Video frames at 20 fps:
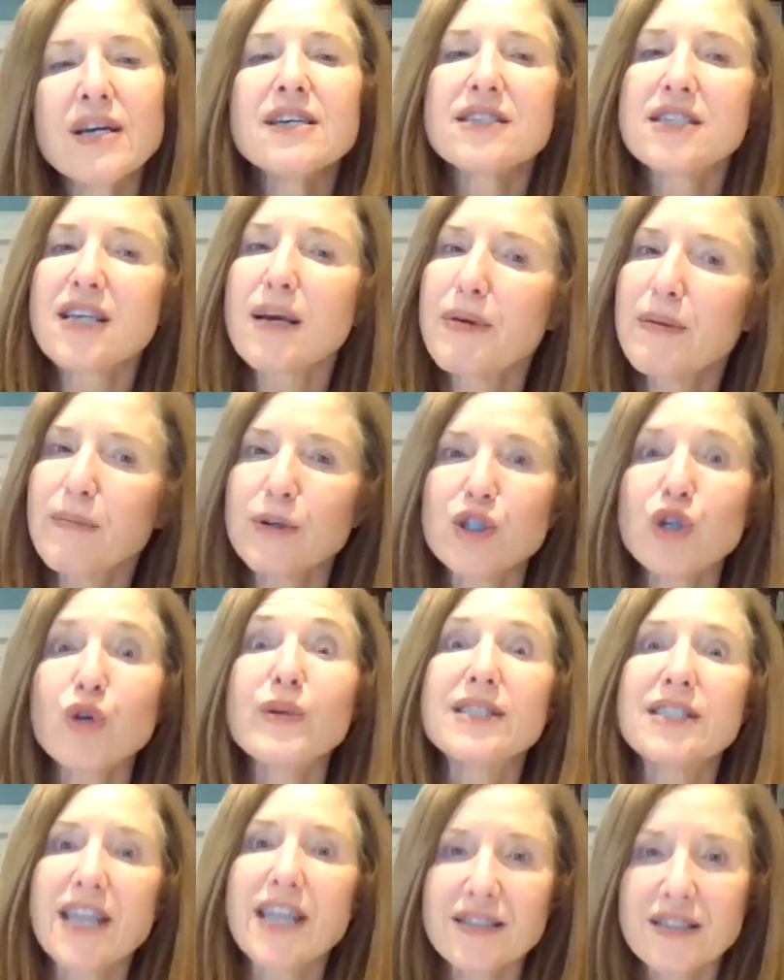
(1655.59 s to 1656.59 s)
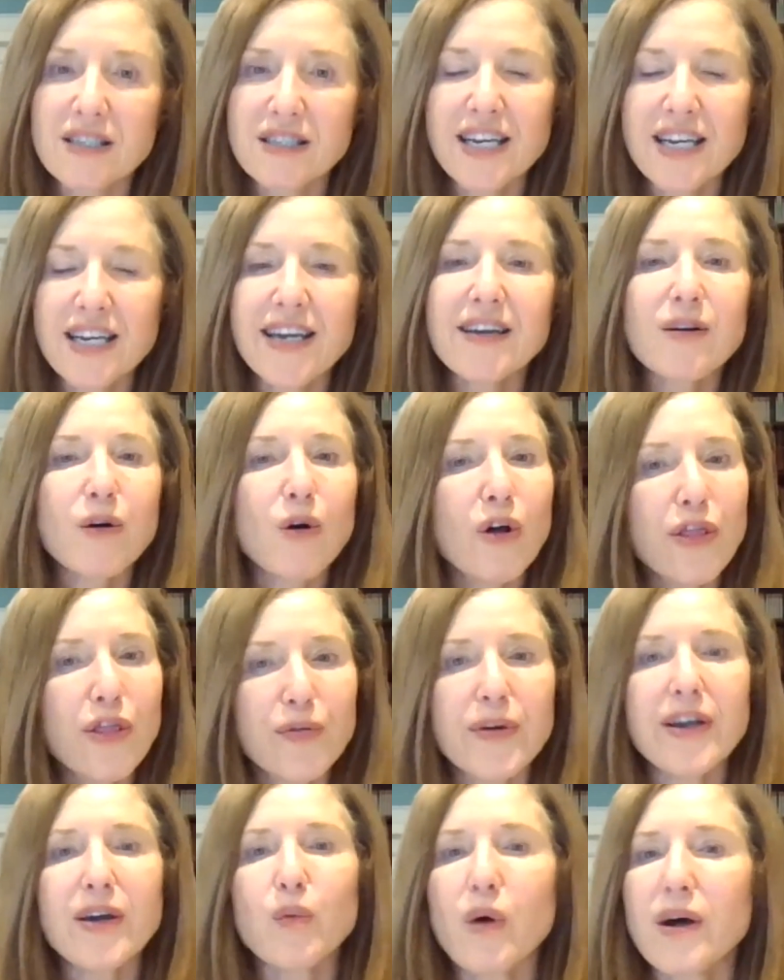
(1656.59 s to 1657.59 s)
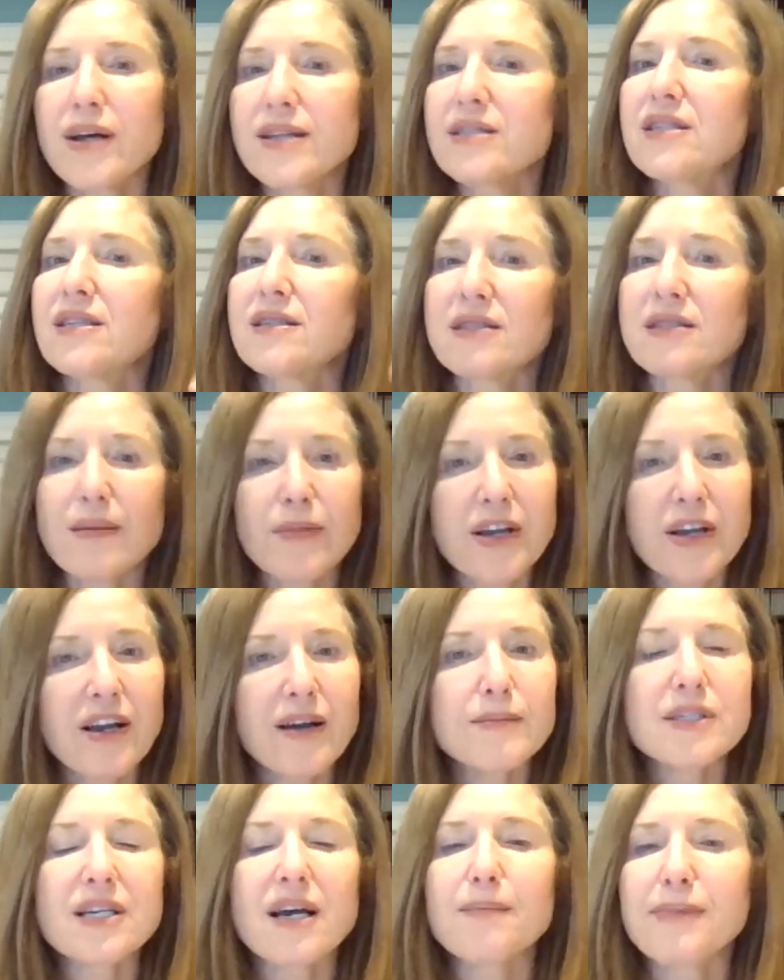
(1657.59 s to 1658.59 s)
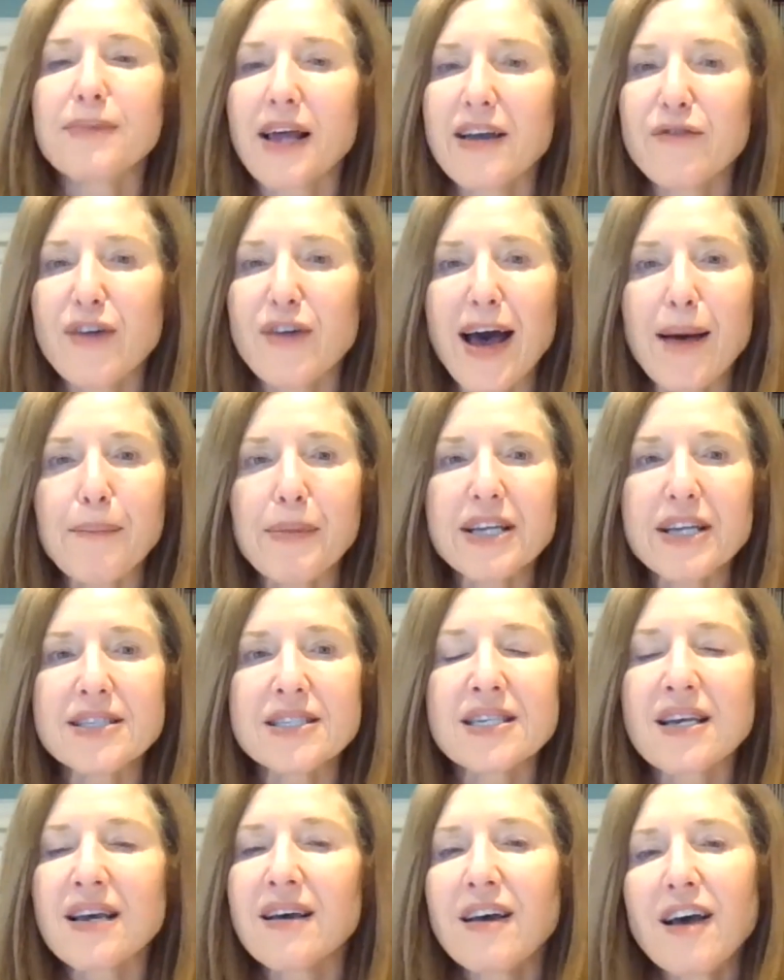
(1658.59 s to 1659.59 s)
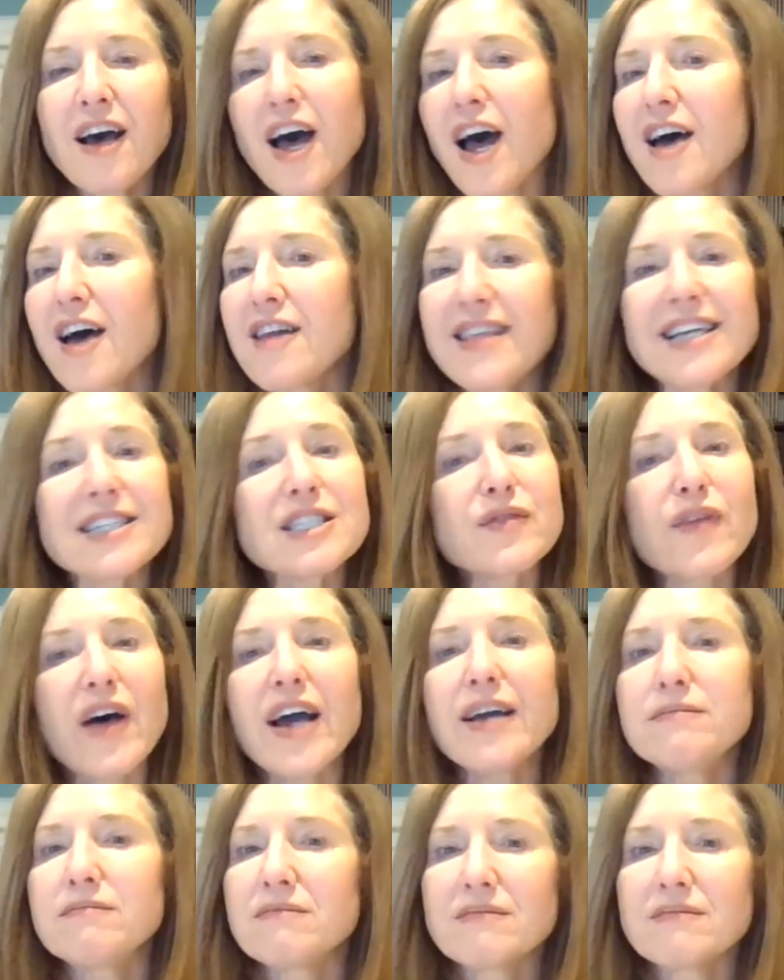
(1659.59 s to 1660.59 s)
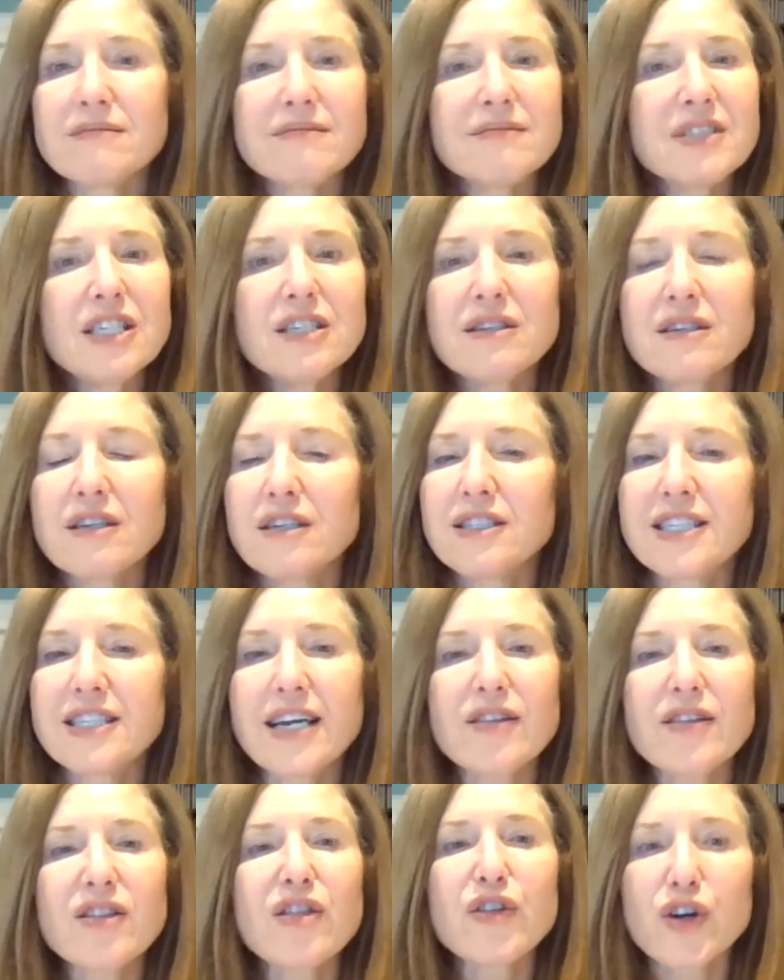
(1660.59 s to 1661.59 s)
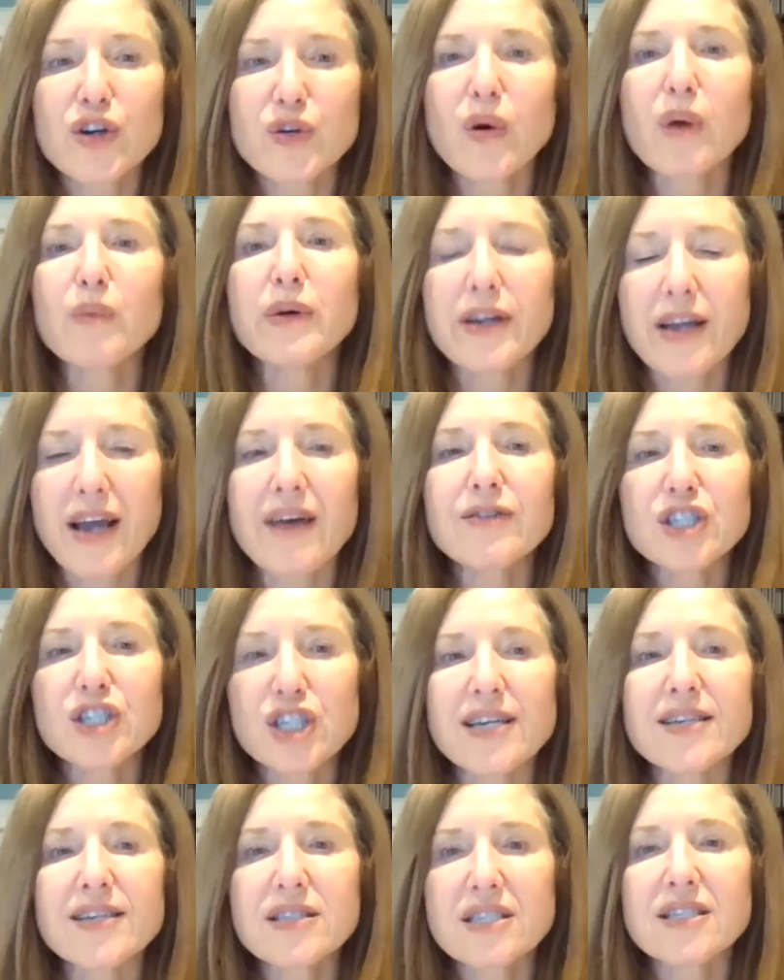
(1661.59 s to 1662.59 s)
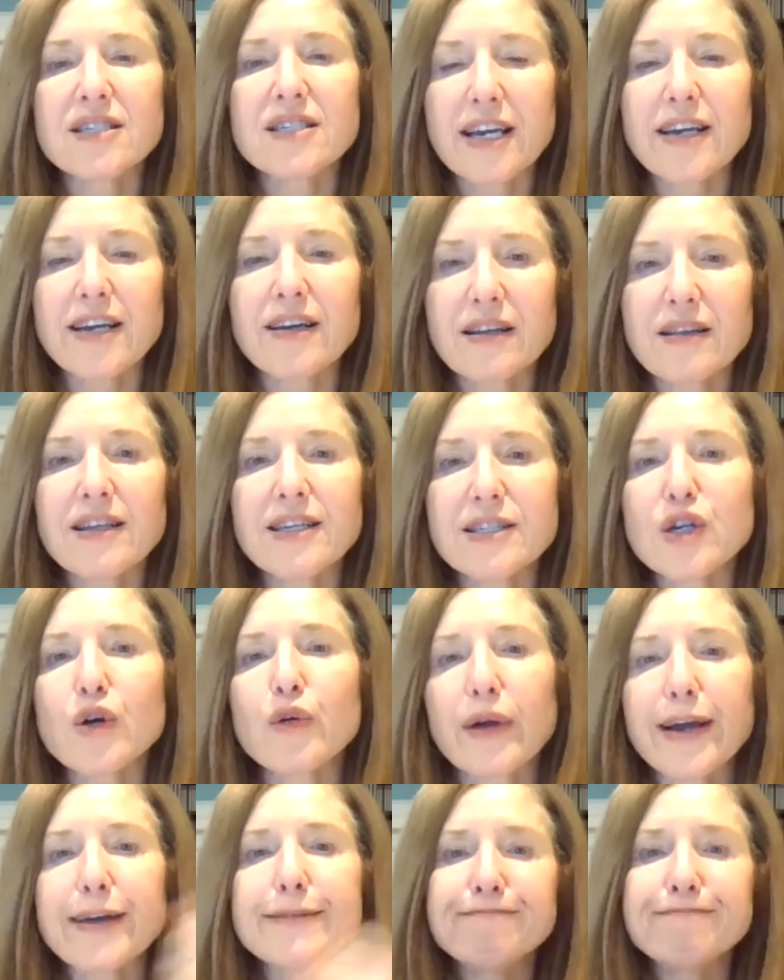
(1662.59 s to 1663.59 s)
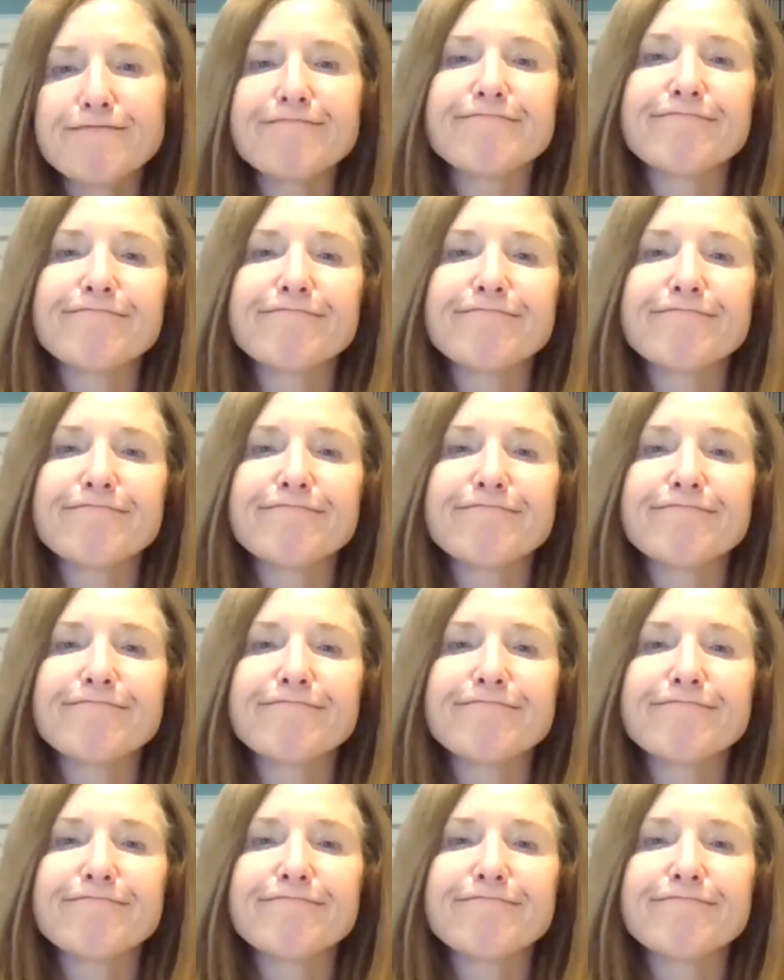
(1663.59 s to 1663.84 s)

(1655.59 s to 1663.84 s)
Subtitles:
Some people do intend to take all 3 at once, and something comes up, life happens. That's fine. You can take the 3rd one when you have a chance to take it. That's okay.